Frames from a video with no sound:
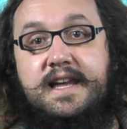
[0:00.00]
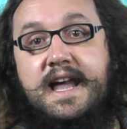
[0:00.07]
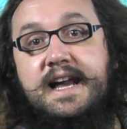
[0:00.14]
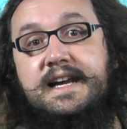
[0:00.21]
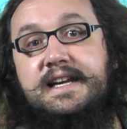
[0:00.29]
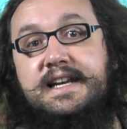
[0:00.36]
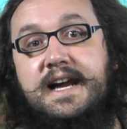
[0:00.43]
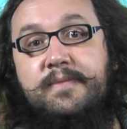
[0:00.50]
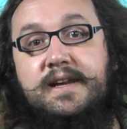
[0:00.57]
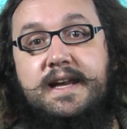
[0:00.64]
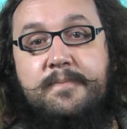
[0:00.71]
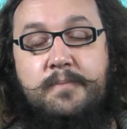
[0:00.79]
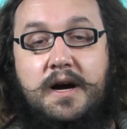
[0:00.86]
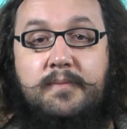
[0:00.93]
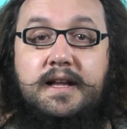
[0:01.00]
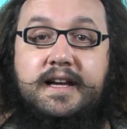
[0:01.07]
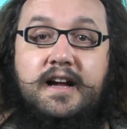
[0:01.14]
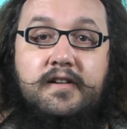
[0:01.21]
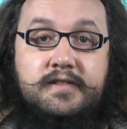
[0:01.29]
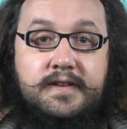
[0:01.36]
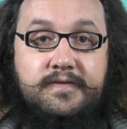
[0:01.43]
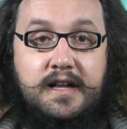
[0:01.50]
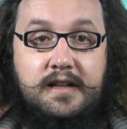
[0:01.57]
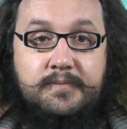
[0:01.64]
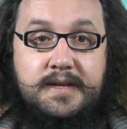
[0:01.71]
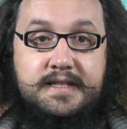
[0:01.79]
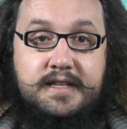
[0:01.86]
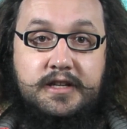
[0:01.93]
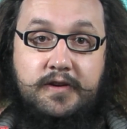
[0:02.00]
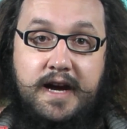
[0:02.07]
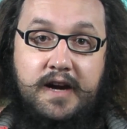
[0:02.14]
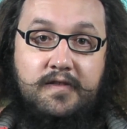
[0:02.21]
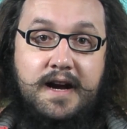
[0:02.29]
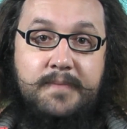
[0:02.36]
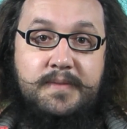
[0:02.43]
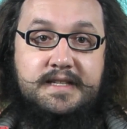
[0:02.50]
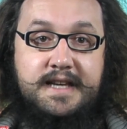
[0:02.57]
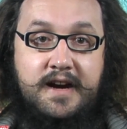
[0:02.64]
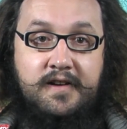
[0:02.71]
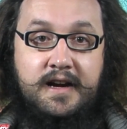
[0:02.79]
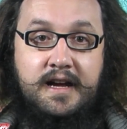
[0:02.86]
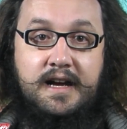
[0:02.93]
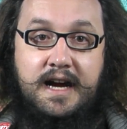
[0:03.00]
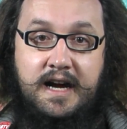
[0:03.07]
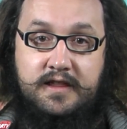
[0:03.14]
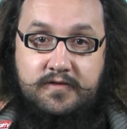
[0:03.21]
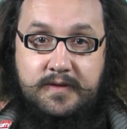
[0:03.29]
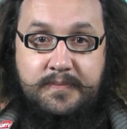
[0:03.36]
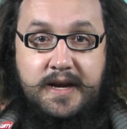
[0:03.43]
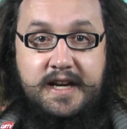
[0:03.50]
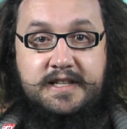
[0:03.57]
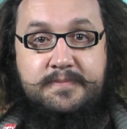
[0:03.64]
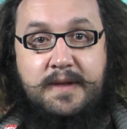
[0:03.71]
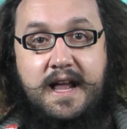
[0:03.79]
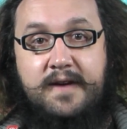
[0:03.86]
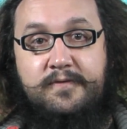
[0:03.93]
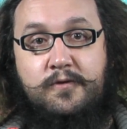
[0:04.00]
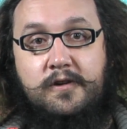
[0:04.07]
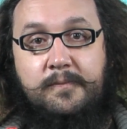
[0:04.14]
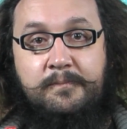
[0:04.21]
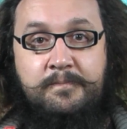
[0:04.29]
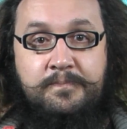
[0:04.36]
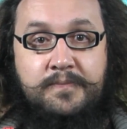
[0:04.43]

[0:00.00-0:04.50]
economic, and public health developments in the Grand Rapids area on the Rapidian's platform.